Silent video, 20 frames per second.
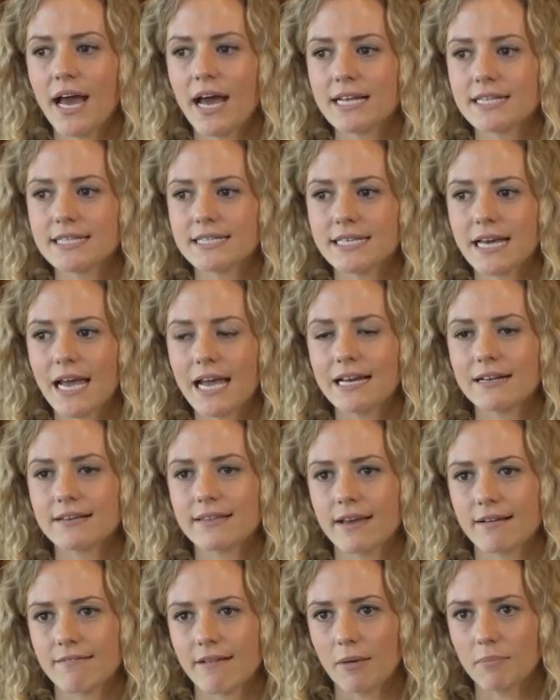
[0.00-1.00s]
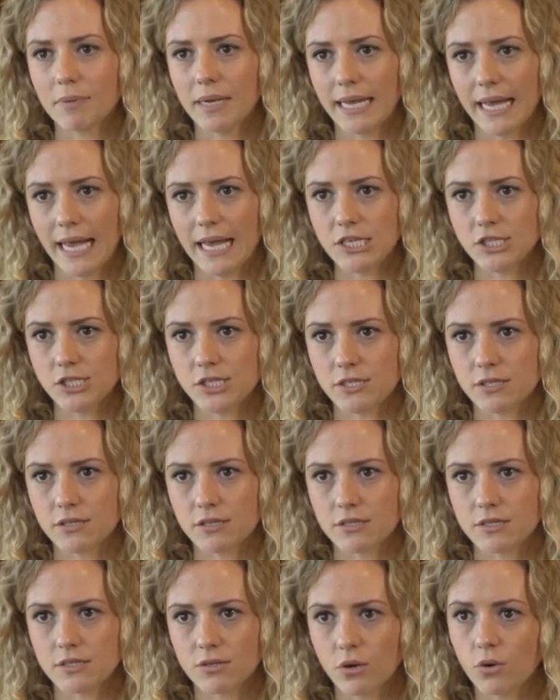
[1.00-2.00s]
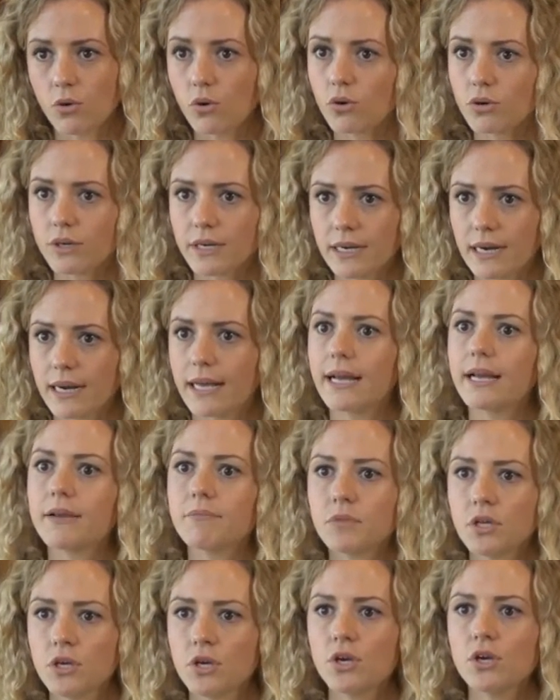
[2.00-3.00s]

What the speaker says: and tailor their applications accordingly.